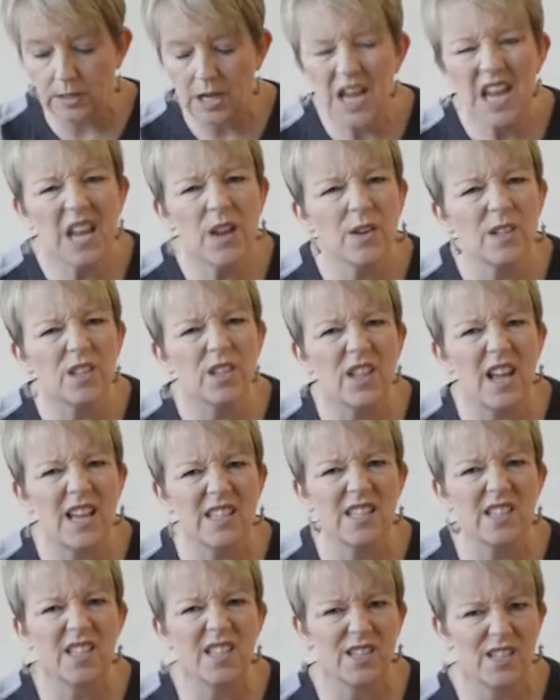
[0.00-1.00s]
He was a little
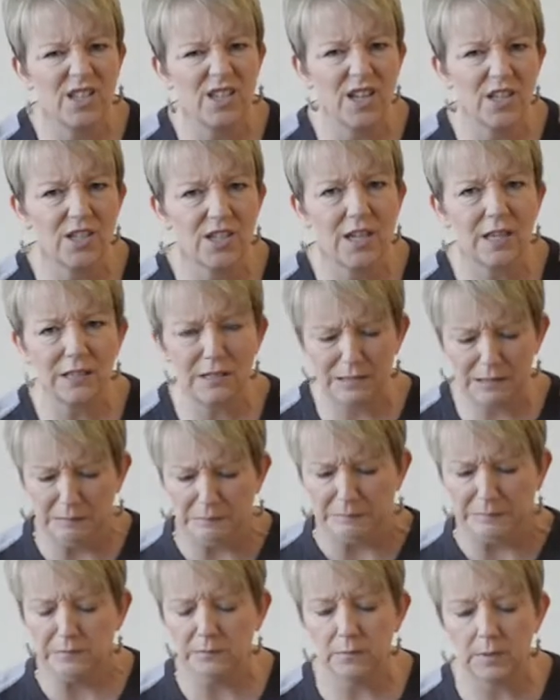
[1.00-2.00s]
hesitant to touch that. He's like,
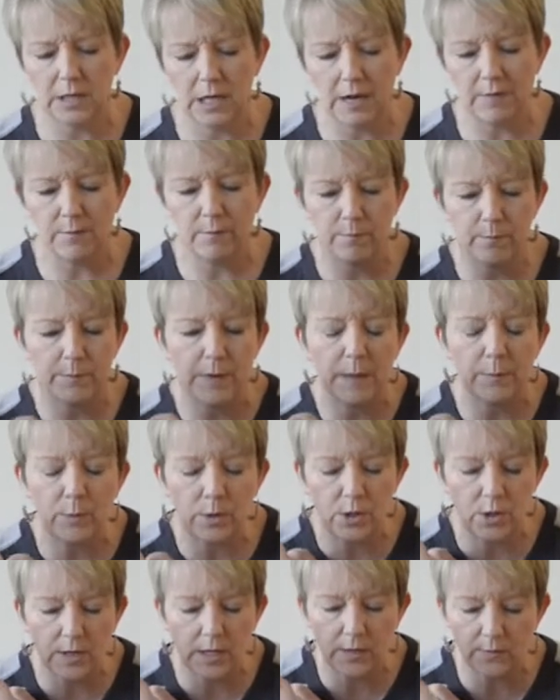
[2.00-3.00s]
well, what do you have paper in
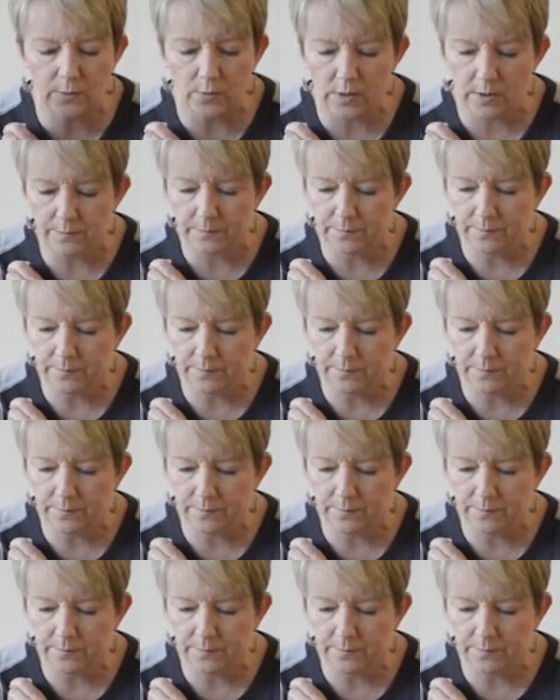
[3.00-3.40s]
your hand for?